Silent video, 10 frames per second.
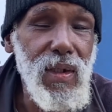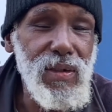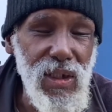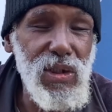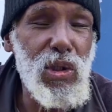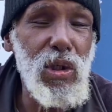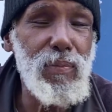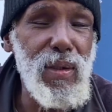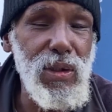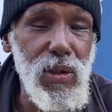this could
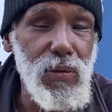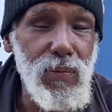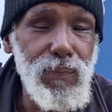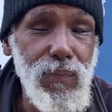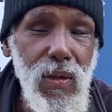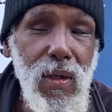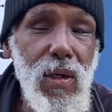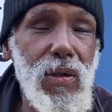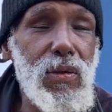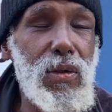be you
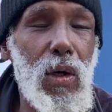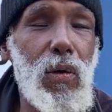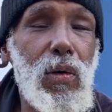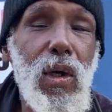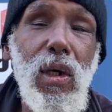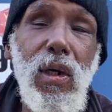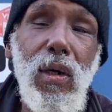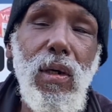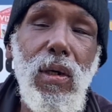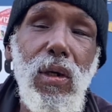you know
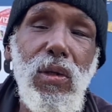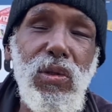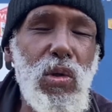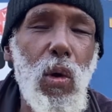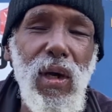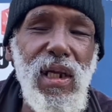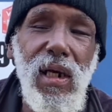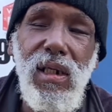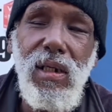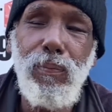you on there
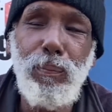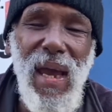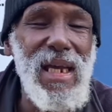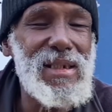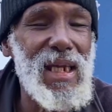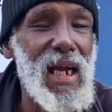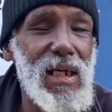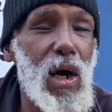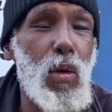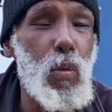paycheck
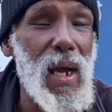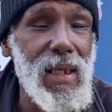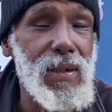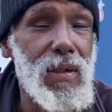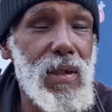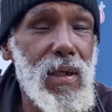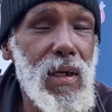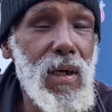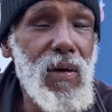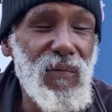away
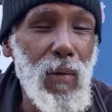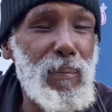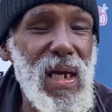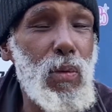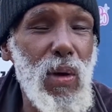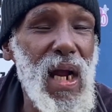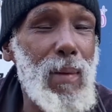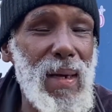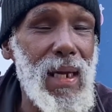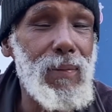from being where
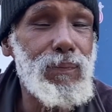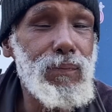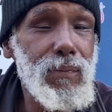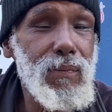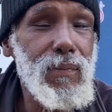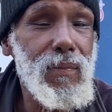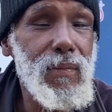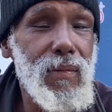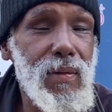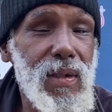I'm at.
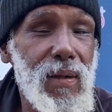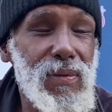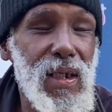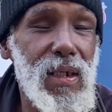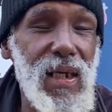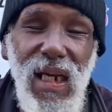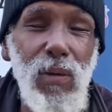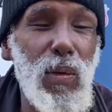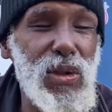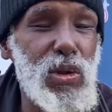You know what I'm saying? And then
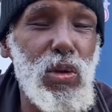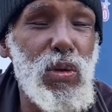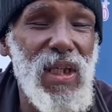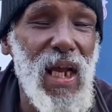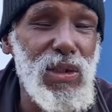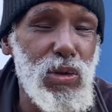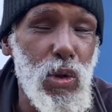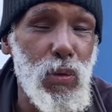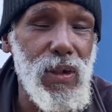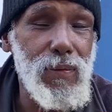what you do is how you
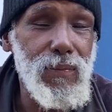do it.